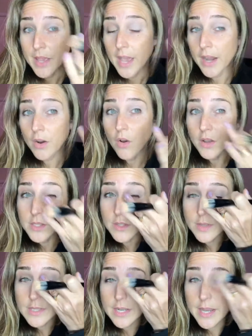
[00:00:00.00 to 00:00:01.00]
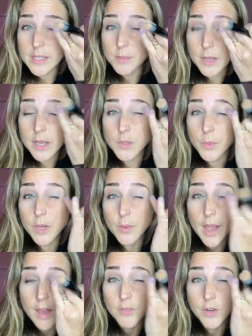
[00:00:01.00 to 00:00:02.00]
And it also is nice because when you
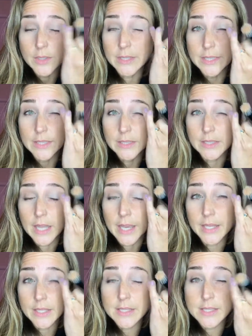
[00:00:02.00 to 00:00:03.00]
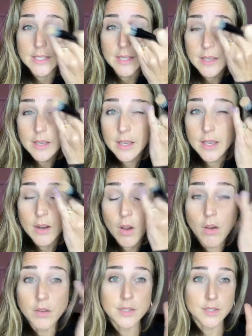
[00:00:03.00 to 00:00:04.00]
have your lid light, it
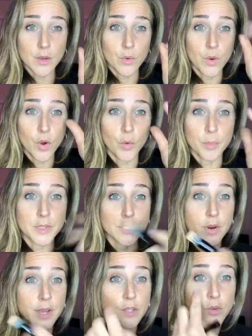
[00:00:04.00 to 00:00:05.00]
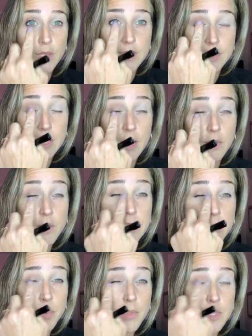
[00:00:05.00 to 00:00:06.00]
also opens your eyes. You can see how
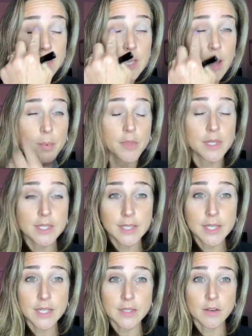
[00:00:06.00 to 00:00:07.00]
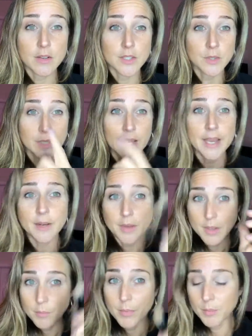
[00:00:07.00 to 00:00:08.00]
the top of this lid is also light,
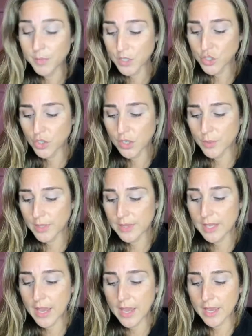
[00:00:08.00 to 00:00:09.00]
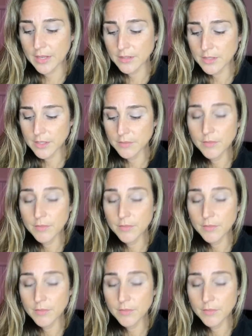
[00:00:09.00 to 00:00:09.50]
but I'm going to show you at the end.